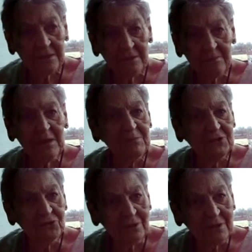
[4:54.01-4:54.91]
they may be
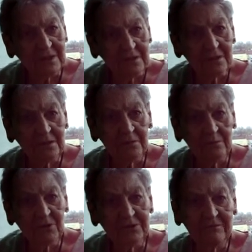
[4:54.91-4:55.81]
trained,
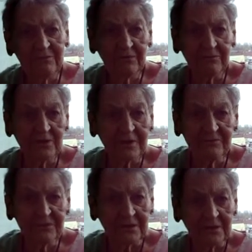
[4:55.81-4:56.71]
but they've never
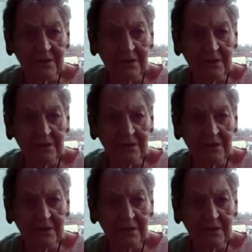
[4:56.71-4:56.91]
lived it,